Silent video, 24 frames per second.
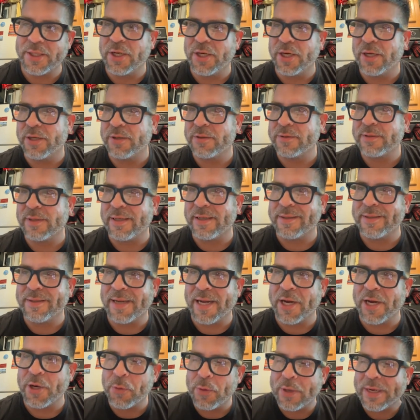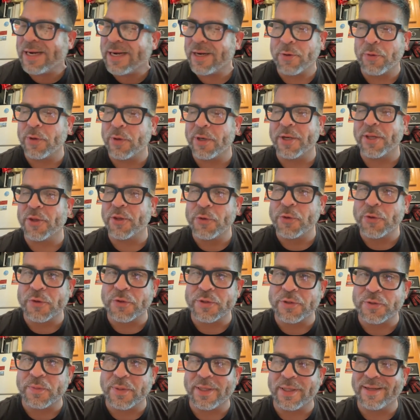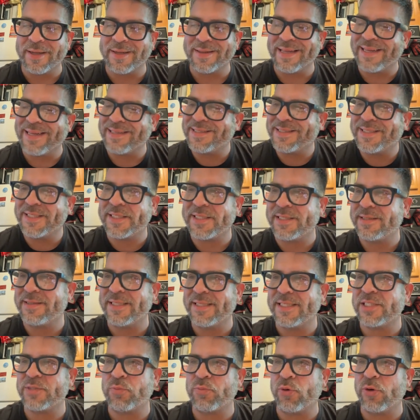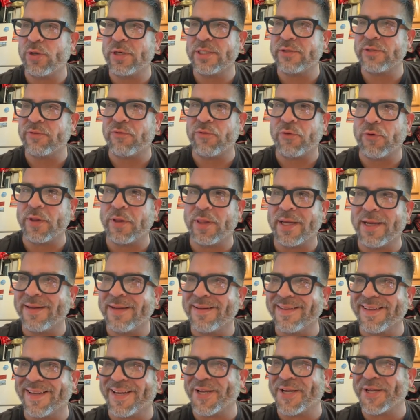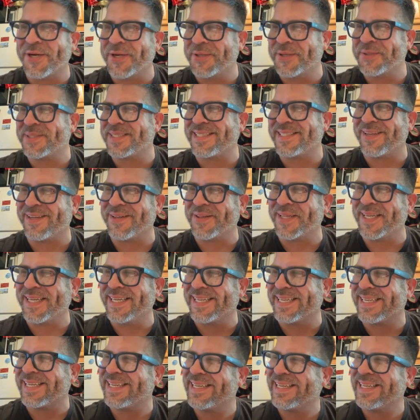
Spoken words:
I don't want anyone to lose, but like, that's this, the sport isn't for that, so like,